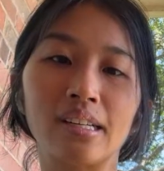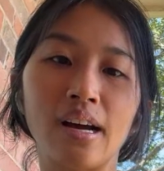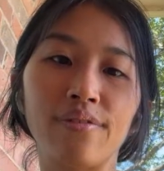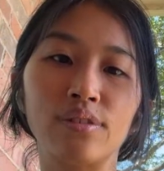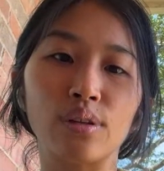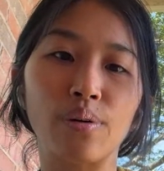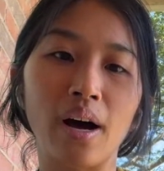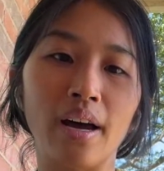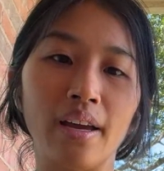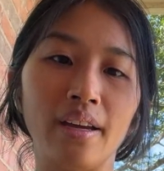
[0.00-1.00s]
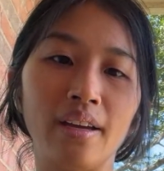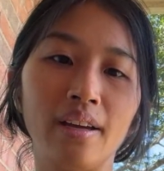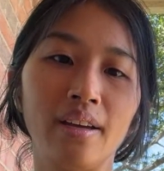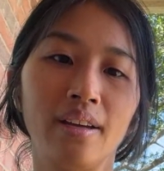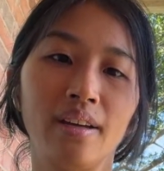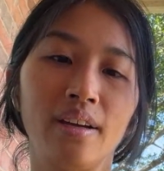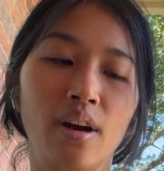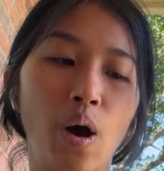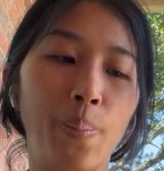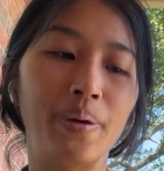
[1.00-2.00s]
enough, so I
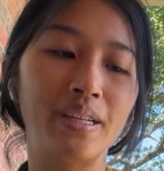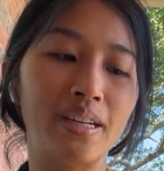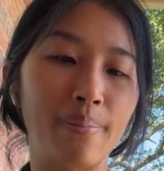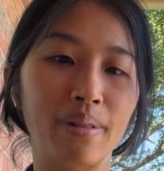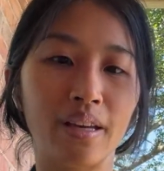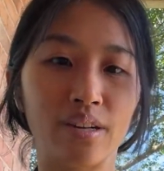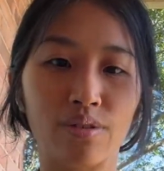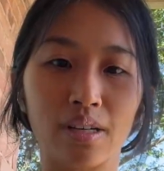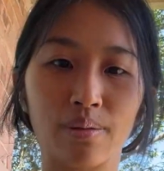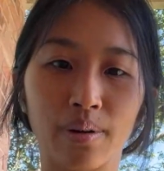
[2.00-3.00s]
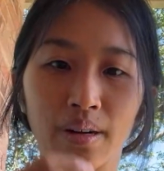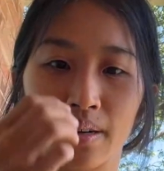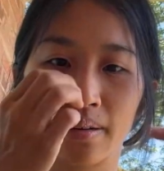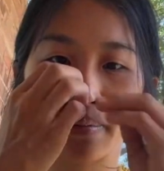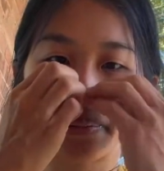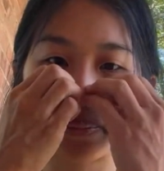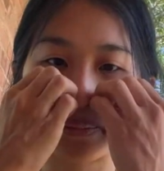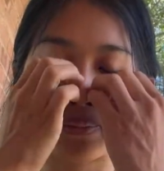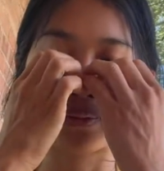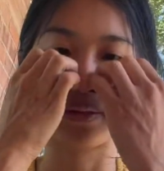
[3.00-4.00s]
opened it up and let it dry some more.
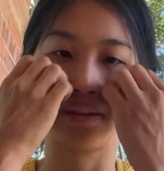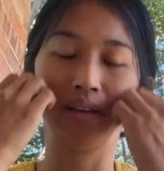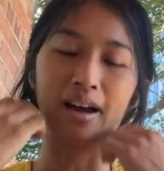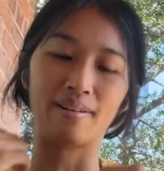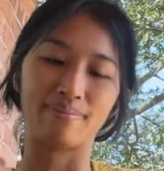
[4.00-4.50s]
Yeah,